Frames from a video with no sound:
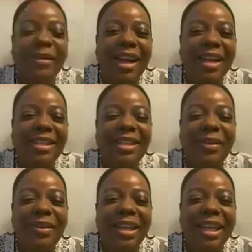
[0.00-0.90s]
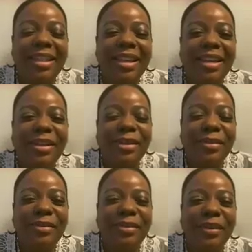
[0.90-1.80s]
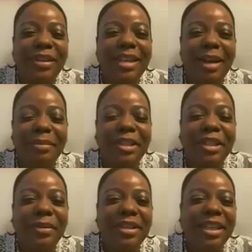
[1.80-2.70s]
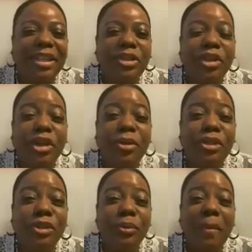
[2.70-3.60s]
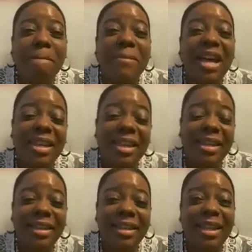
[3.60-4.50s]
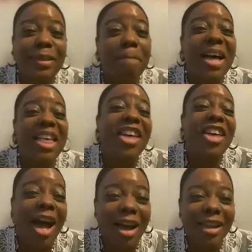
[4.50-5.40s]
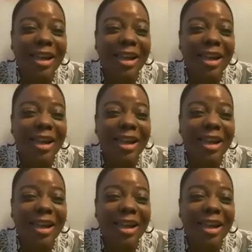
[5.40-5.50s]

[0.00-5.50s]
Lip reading: All right. So again, thank you for this opportunity. You can go to Motha, that's Motha,